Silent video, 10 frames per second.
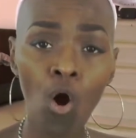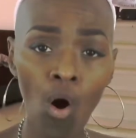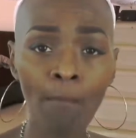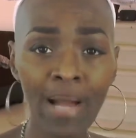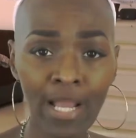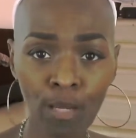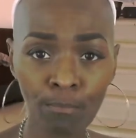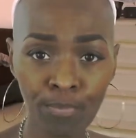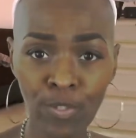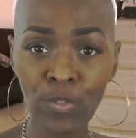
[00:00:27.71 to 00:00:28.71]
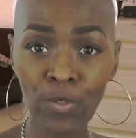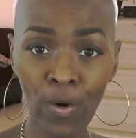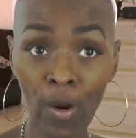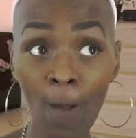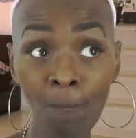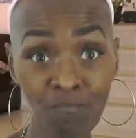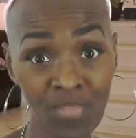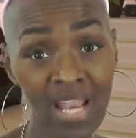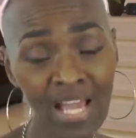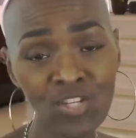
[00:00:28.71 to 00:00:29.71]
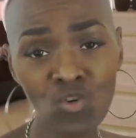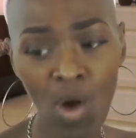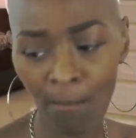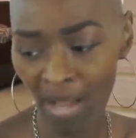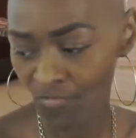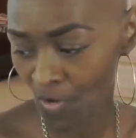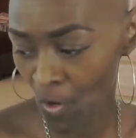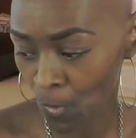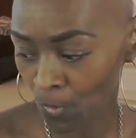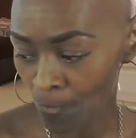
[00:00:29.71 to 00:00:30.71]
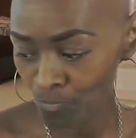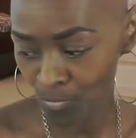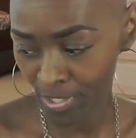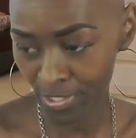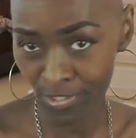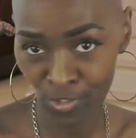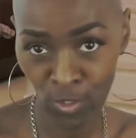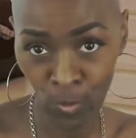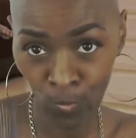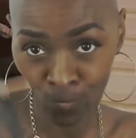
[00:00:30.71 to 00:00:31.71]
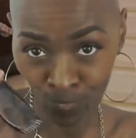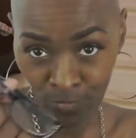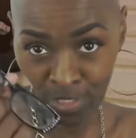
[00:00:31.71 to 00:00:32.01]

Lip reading: on my computer than I do on my phone because, you know,